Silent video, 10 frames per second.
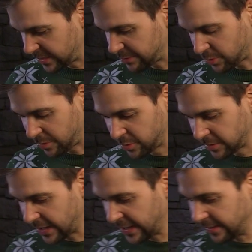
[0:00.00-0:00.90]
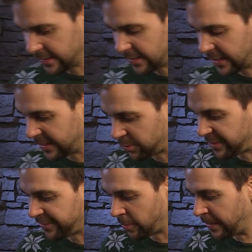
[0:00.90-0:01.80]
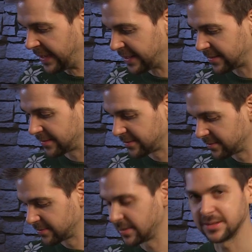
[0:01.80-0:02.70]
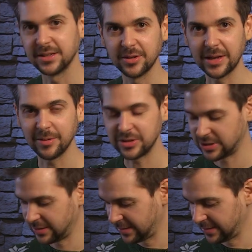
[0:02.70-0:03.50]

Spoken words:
there was 1 wound there, and we fought back, but did no damage.